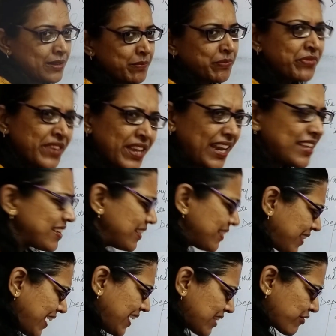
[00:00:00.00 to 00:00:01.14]
Isn't these
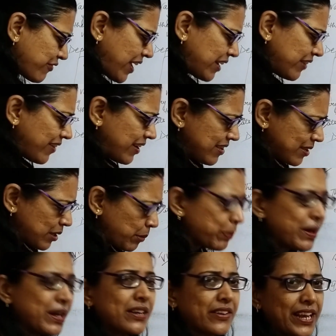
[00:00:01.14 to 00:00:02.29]
very simple
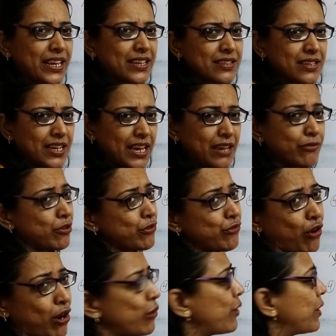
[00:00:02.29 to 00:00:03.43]
tricks? If we follow
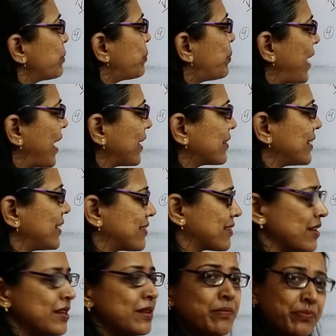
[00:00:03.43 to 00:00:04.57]
and practice,
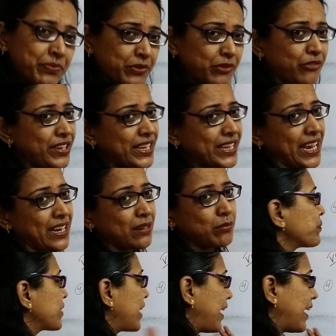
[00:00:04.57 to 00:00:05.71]
we can
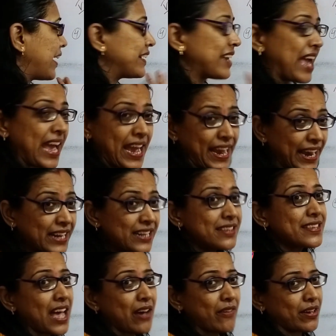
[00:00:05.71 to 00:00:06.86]
enhance
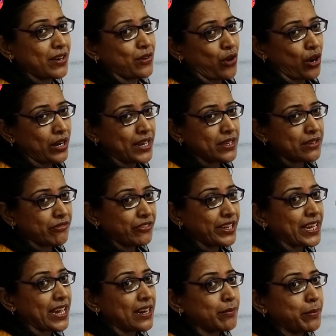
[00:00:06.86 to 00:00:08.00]
our knowledge. We can
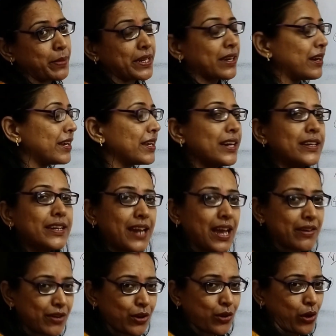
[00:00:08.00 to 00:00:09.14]
be clear in our
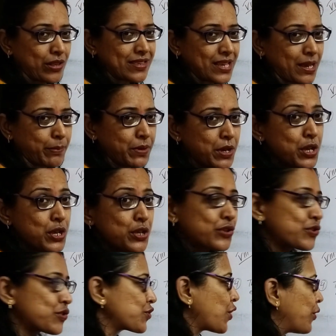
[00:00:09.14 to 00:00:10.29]
concept.
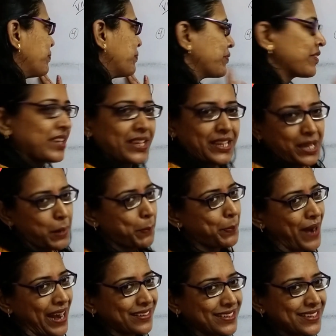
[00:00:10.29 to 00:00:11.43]
So, keep
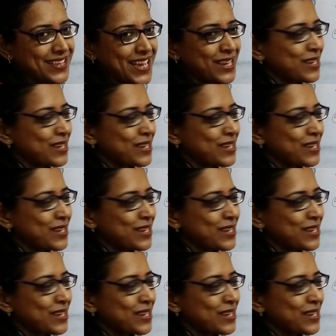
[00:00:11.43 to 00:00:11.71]
practicing.